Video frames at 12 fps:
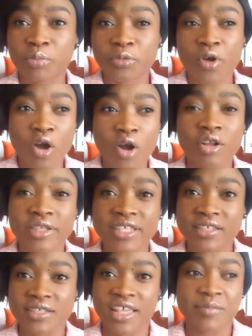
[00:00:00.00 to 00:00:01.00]
all
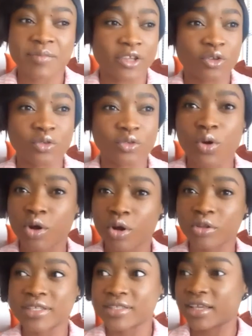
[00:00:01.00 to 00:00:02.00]
these steps, I don't do all
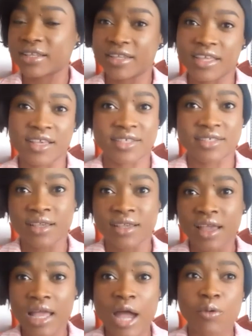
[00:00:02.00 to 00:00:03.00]
these techniques,
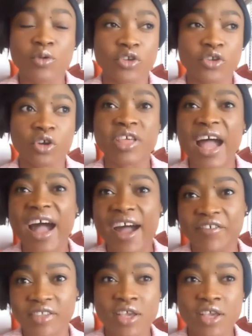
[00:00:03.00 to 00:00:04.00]
I will not have
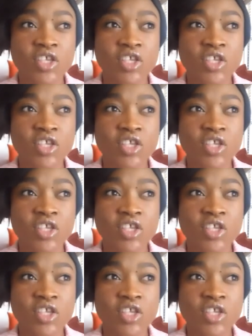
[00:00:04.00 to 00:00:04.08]
it.